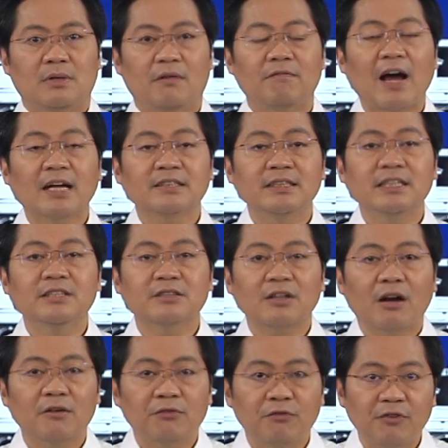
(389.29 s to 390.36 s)
Vaccines
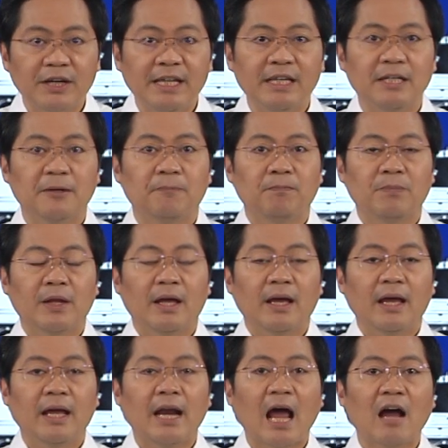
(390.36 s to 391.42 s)
are free
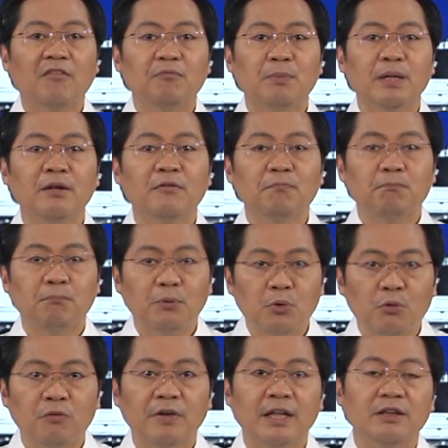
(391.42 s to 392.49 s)
and have been
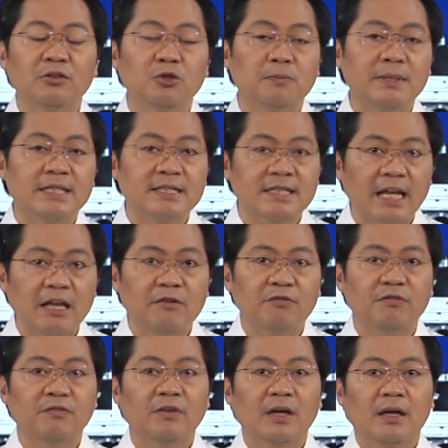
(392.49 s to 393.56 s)
proven to be
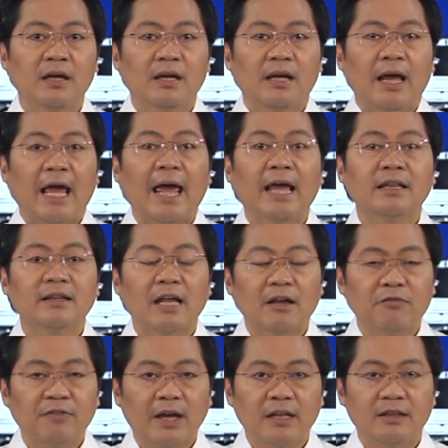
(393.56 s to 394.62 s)
safe and
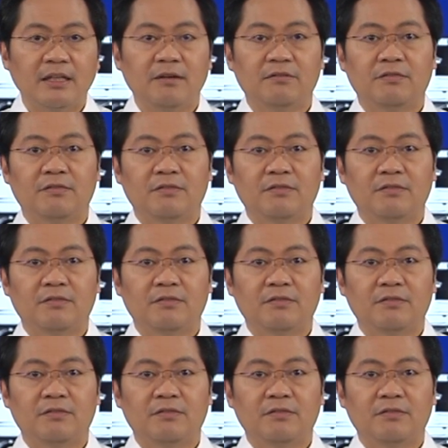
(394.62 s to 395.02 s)
effective.